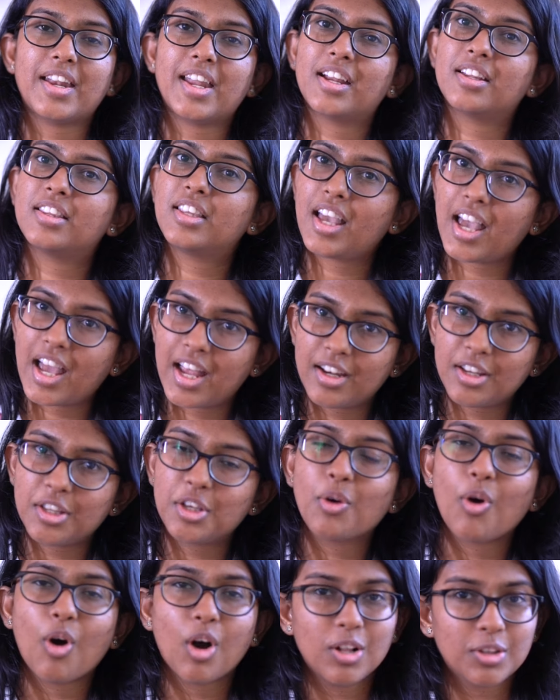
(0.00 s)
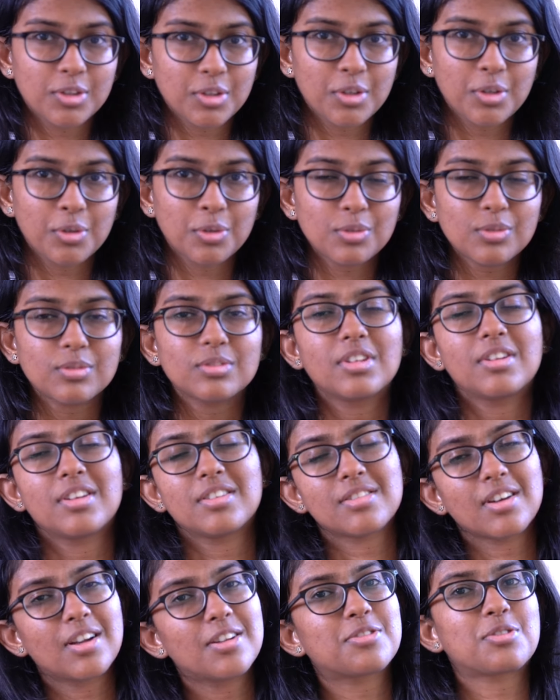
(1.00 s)
And at the end, you all to know the
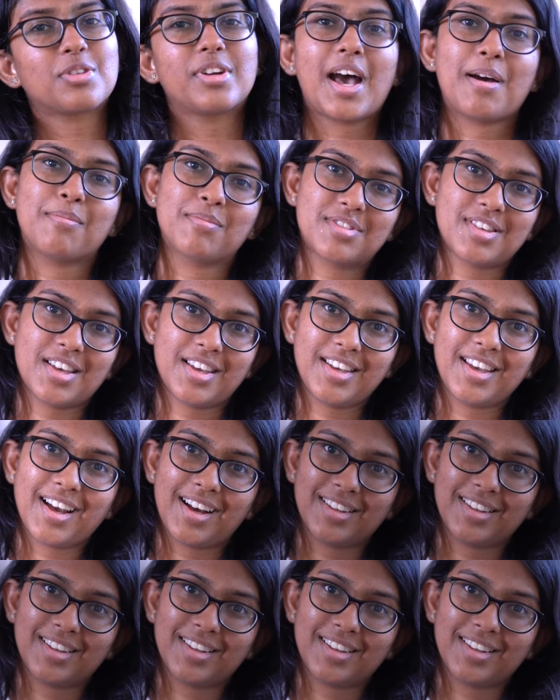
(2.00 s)
results to DAMS se hi aate